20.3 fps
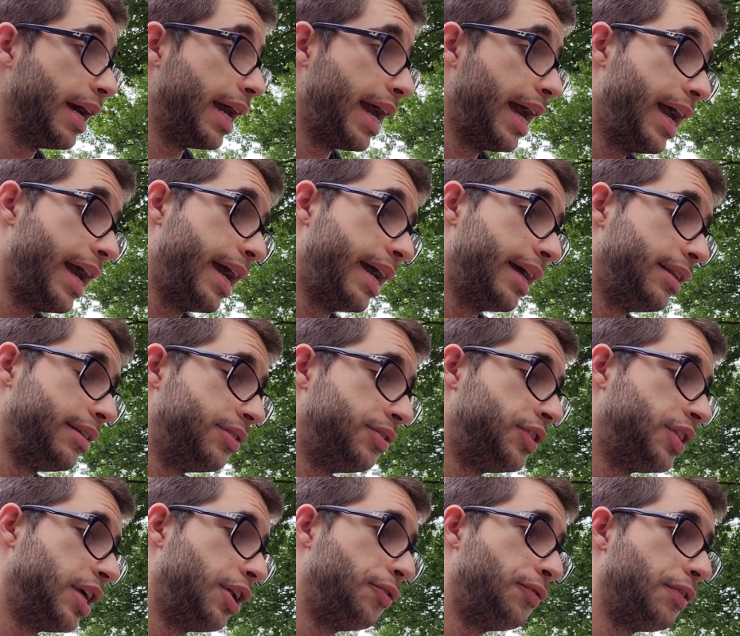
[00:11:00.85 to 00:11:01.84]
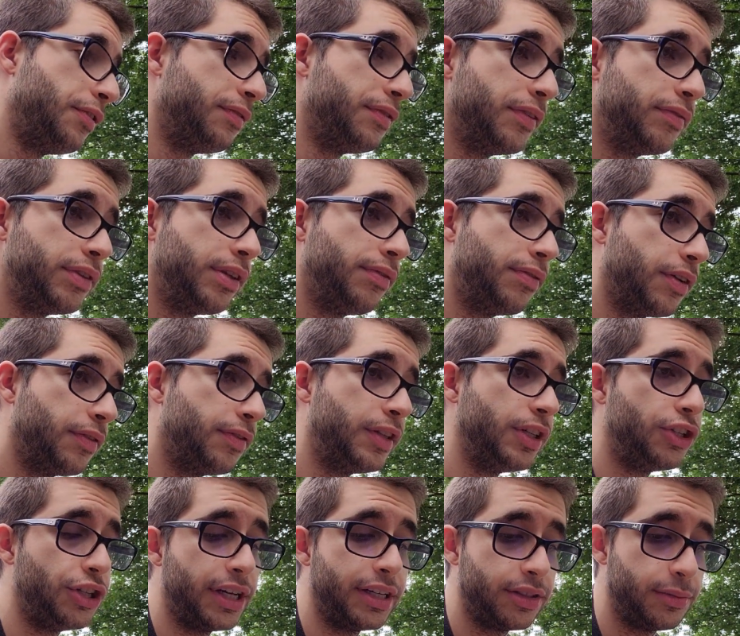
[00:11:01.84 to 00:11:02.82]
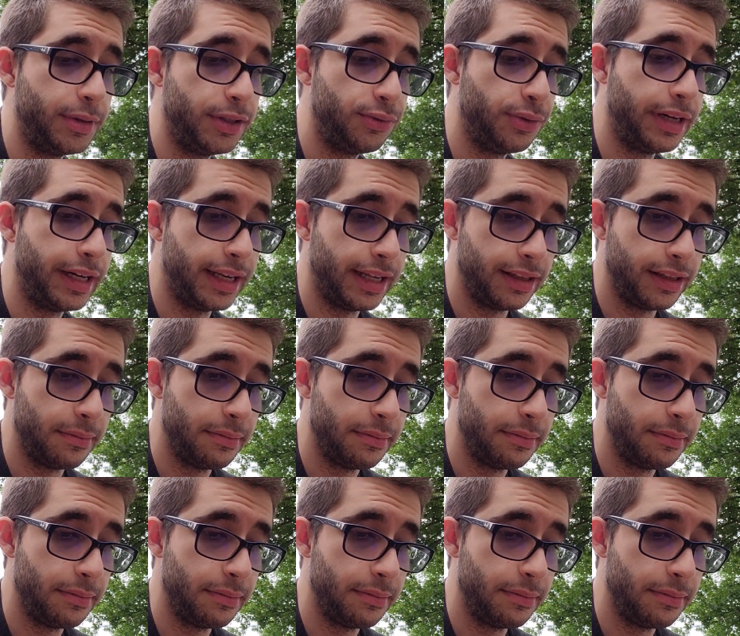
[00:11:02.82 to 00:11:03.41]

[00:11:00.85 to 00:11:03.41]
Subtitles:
And instead of a 50-50 chance between getting the